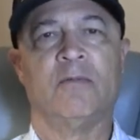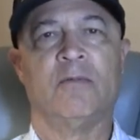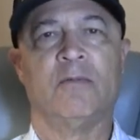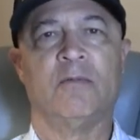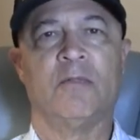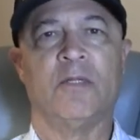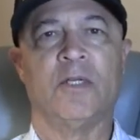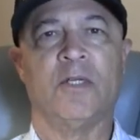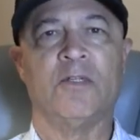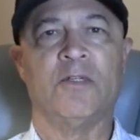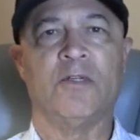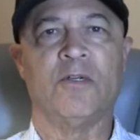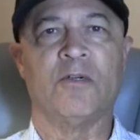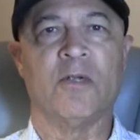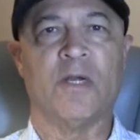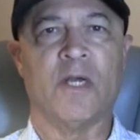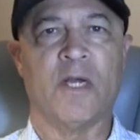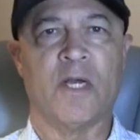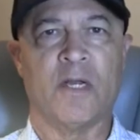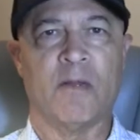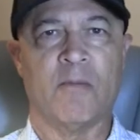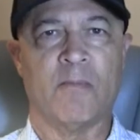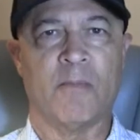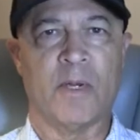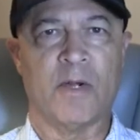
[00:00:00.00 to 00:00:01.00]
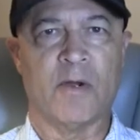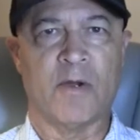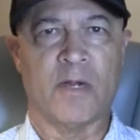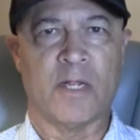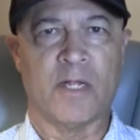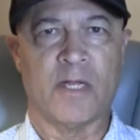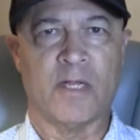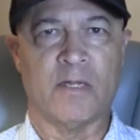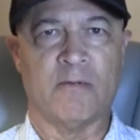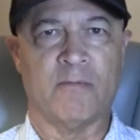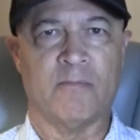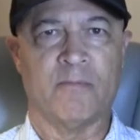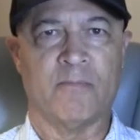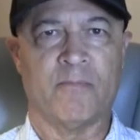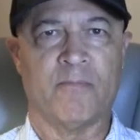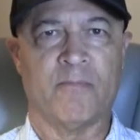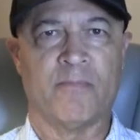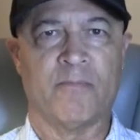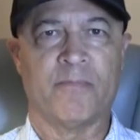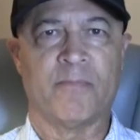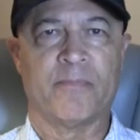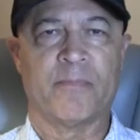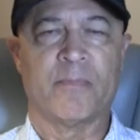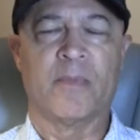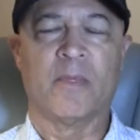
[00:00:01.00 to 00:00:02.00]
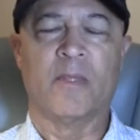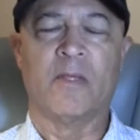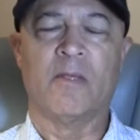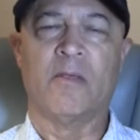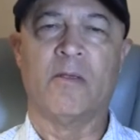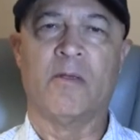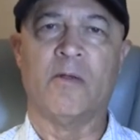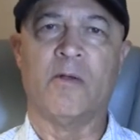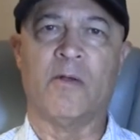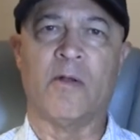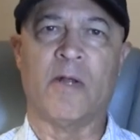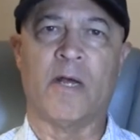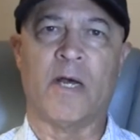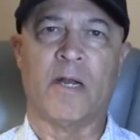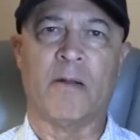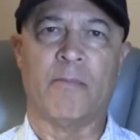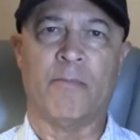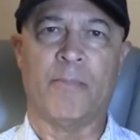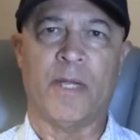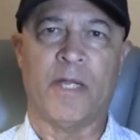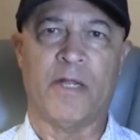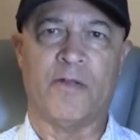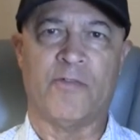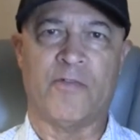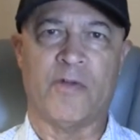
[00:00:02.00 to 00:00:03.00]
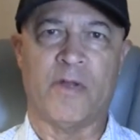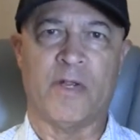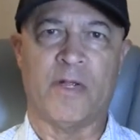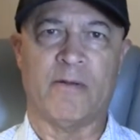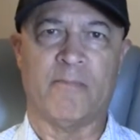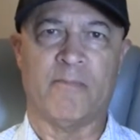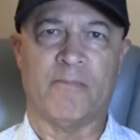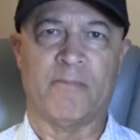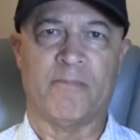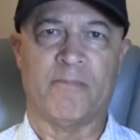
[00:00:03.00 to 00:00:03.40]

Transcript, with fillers: then you're un American. You're not a patriot.